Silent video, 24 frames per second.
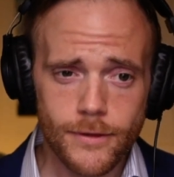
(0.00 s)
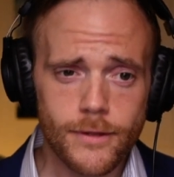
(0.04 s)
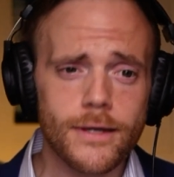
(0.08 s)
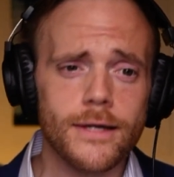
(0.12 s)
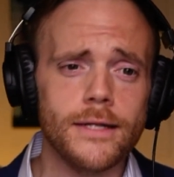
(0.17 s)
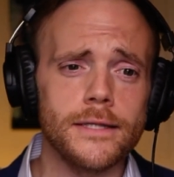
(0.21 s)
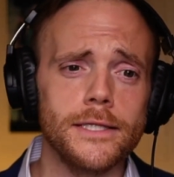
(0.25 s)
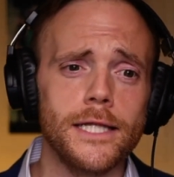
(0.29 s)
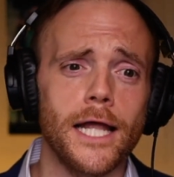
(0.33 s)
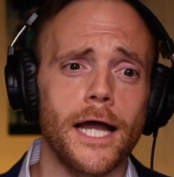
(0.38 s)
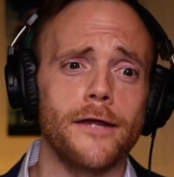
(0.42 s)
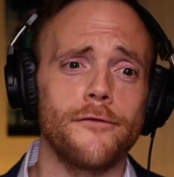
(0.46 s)

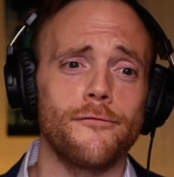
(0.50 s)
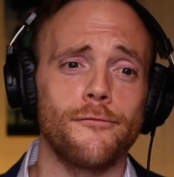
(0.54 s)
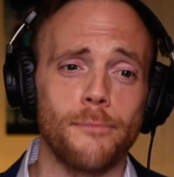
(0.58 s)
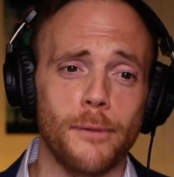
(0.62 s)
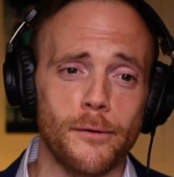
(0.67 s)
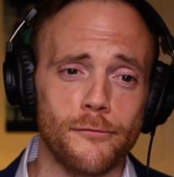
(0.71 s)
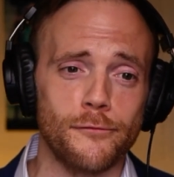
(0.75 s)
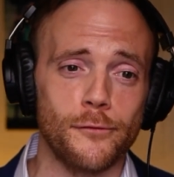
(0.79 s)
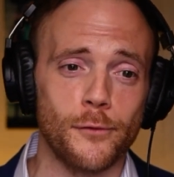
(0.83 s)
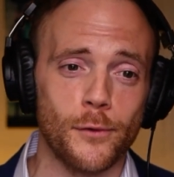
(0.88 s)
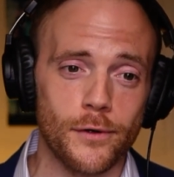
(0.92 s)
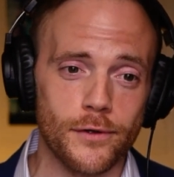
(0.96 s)
life
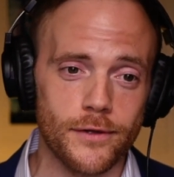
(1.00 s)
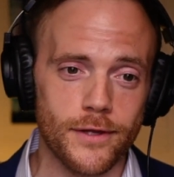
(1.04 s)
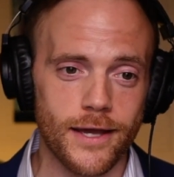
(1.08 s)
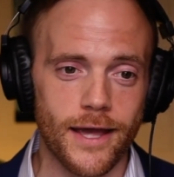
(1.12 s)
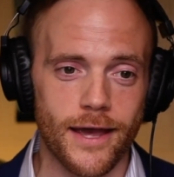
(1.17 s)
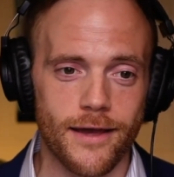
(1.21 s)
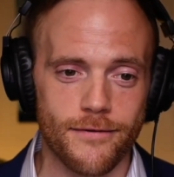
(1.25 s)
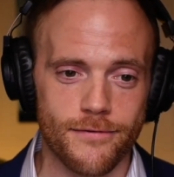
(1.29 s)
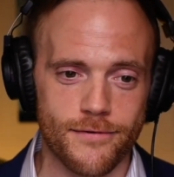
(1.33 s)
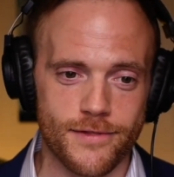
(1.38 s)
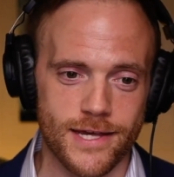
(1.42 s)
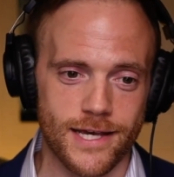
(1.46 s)
before the
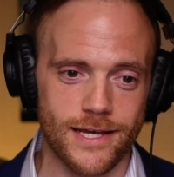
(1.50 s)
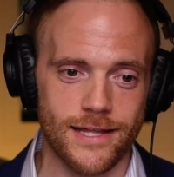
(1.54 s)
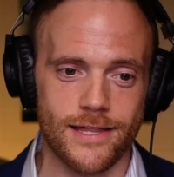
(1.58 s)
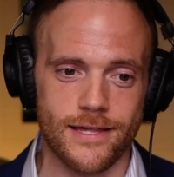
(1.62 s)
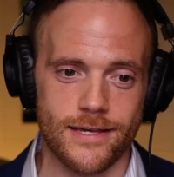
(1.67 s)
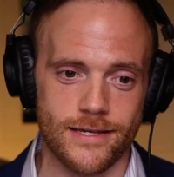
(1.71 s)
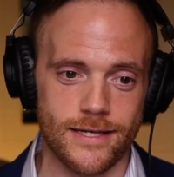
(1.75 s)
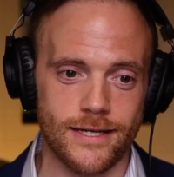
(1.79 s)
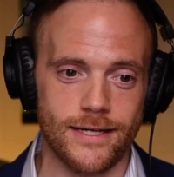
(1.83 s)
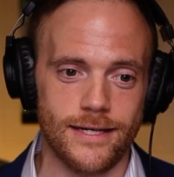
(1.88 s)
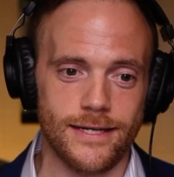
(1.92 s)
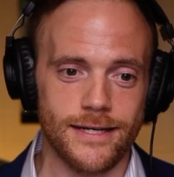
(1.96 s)

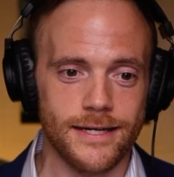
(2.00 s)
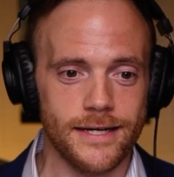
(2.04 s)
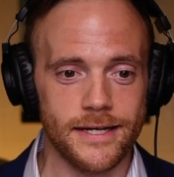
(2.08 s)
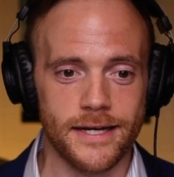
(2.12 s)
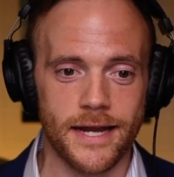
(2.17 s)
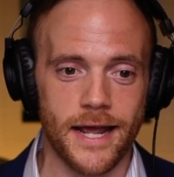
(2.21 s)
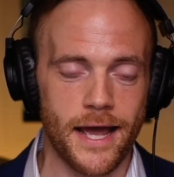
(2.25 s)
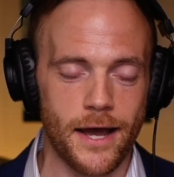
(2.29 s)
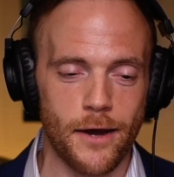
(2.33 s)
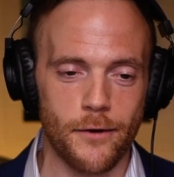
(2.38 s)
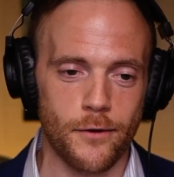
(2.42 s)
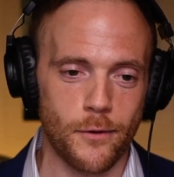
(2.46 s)
FCC and
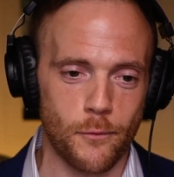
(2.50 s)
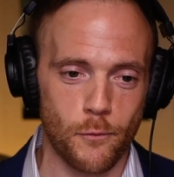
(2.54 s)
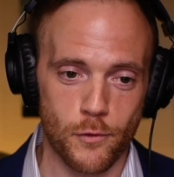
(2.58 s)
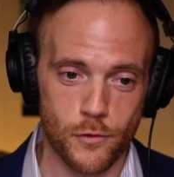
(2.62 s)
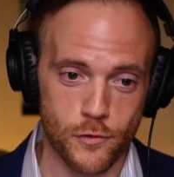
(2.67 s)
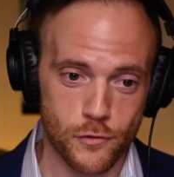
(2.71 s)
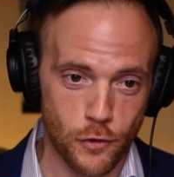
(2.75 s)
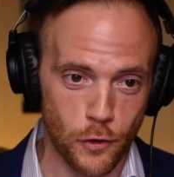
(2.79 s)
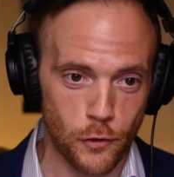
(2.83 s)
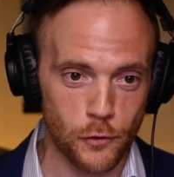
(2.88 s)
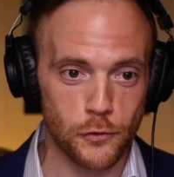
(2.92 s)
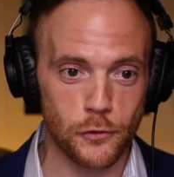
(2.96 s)
how it was
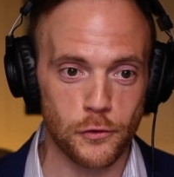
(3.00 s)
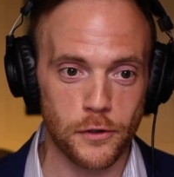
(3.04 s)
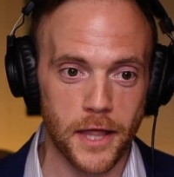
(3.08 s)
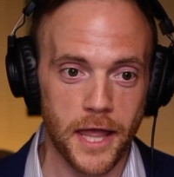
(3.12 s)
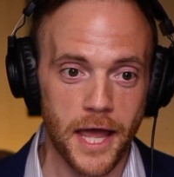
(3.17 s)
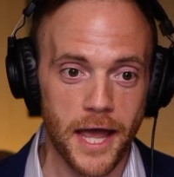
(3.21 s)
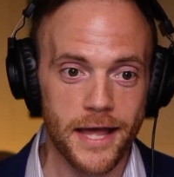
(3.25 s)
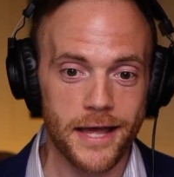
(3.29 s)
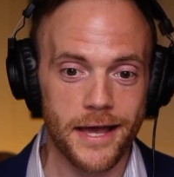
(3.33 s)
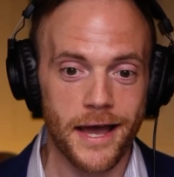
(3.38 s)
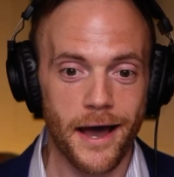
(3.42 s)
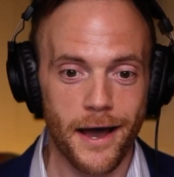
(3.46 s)
total
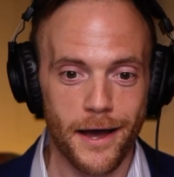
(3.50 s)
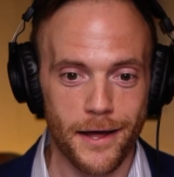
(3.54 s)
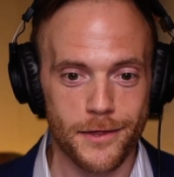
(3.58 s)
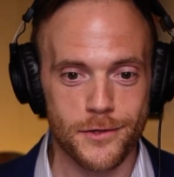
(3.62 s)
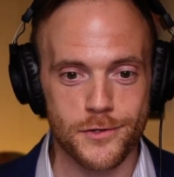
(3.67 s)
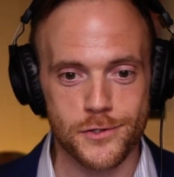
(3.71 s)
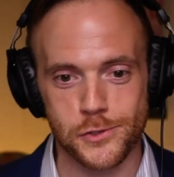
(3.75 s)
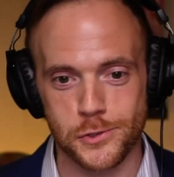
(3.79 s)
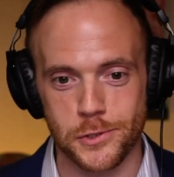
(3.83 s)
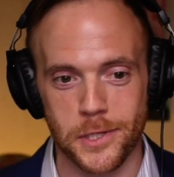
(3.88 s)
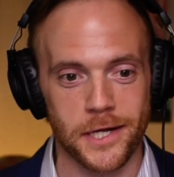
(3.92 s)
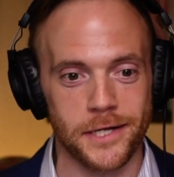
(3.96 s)
chaos
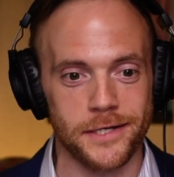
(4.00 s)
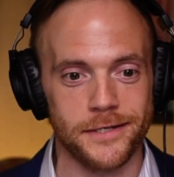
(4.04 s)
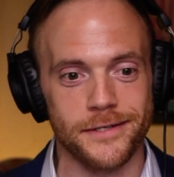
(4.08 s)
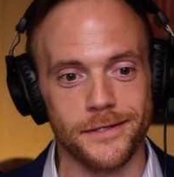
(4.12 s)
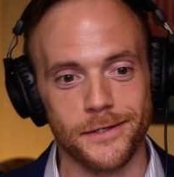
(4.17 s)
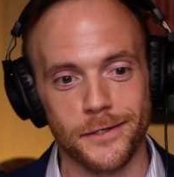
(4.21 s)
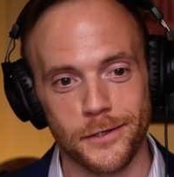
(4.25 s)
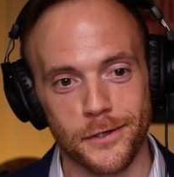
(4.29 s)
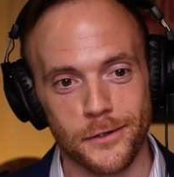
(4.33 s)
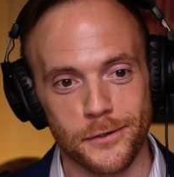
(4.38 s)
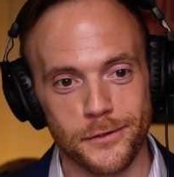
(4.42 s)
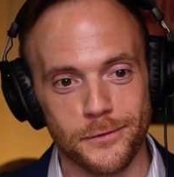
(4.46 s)
trying
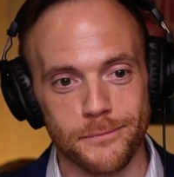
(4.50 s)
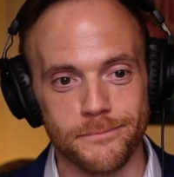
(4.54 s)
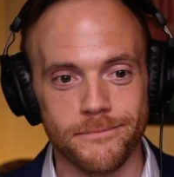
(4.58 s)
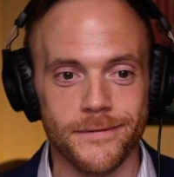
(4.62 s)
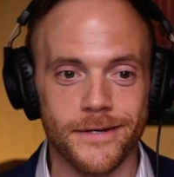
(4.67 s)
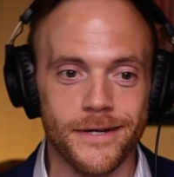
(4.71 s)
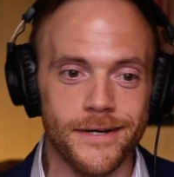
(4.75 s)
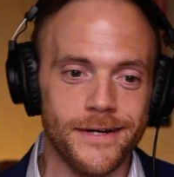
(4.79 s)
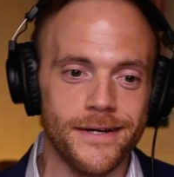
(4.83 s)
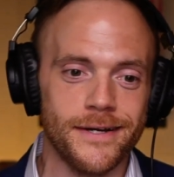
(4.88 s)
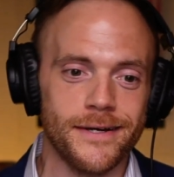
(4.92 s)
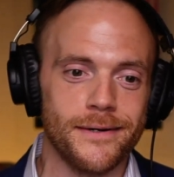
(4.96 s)
to, you
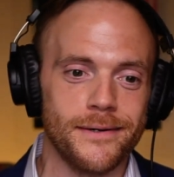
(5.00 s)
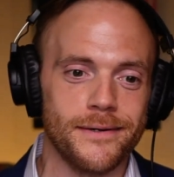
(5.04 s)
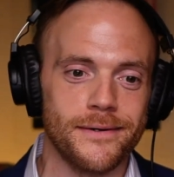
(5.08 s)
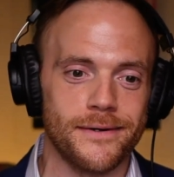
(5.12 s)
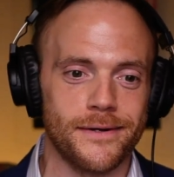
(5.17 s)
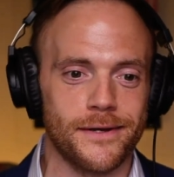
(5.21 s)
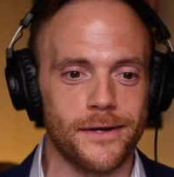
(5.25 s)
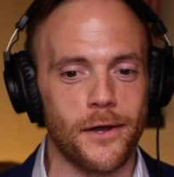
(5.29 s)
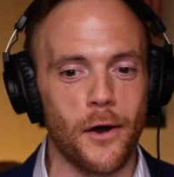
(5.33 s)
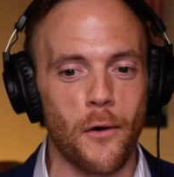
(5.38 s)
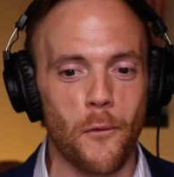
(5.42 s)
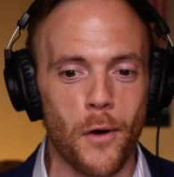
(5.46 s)

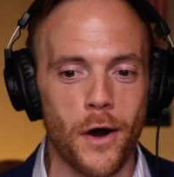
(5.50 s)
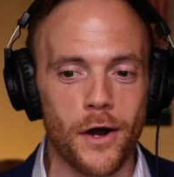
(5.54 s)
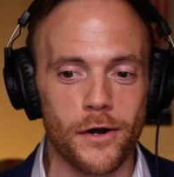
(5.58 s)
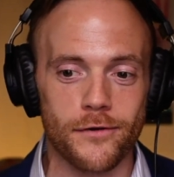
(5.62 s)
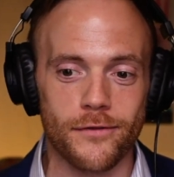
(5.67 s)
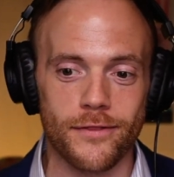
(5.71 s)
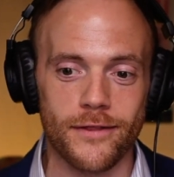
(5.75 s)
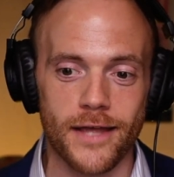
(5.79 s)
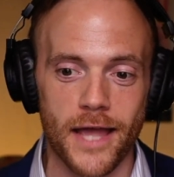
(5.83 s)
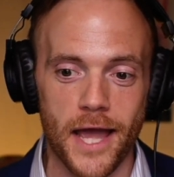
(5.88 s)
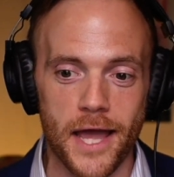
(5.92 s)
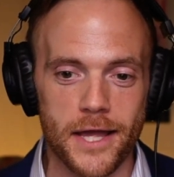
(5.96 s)
go onto
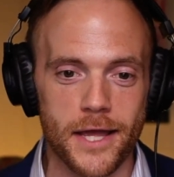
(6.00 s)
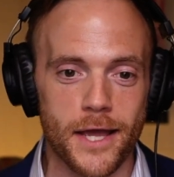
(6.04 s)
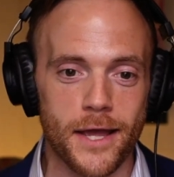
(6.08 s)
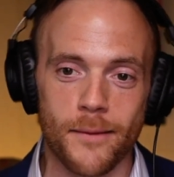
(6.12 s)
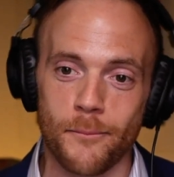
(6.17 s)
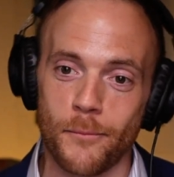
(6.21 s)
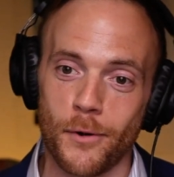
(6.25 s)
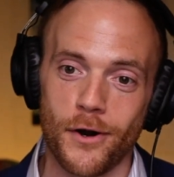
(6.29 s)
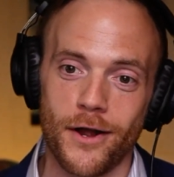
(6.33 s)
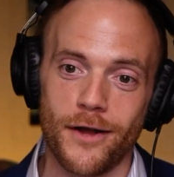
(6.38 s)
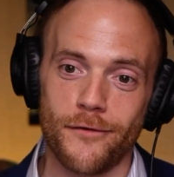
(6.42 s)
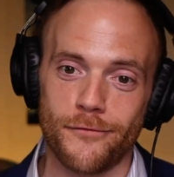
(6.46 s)
the AM
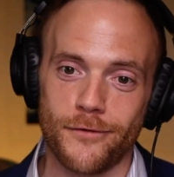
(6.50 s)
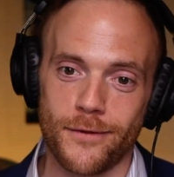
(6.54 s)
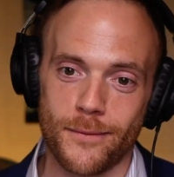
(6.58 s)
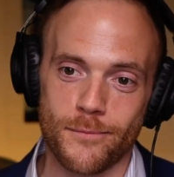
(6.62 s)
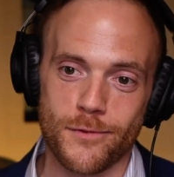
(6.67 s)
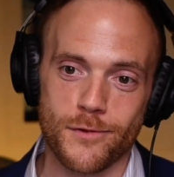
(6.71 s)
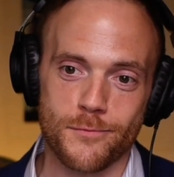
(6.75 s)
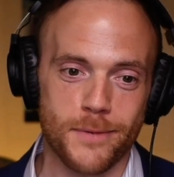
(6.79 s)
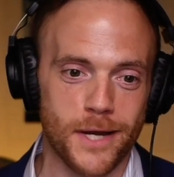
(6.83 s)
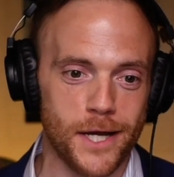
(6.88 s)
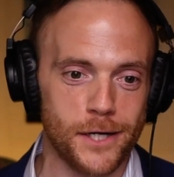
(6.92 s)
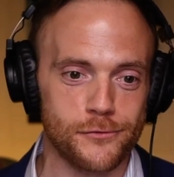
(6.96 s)
or FM
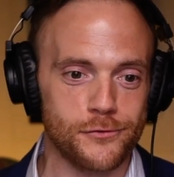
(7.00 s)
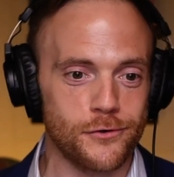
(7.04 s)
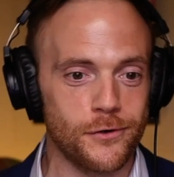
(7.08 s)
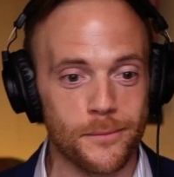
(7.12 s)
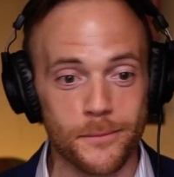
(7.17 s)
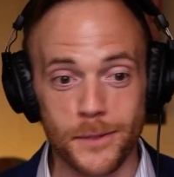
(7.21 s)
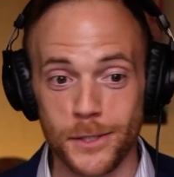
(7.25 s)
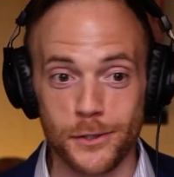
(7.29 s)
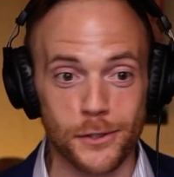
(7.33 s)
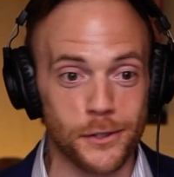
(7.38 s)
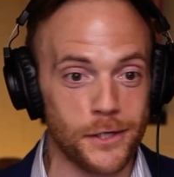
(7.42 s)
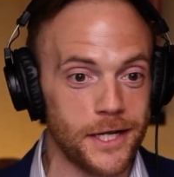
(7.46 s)
spectrum
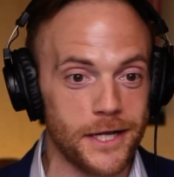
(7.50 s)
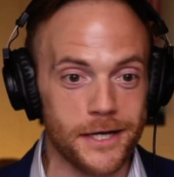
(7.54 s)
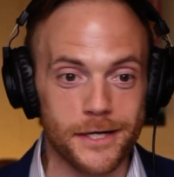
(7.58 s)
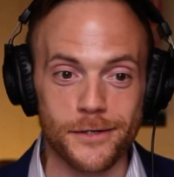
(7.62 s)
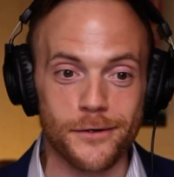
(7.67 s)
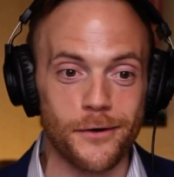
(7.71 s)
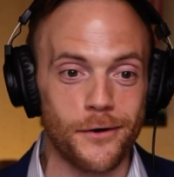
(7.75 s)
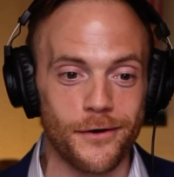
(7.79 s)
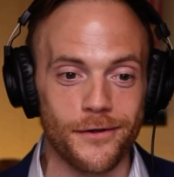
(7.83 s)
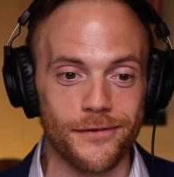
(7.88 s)
and you're getting all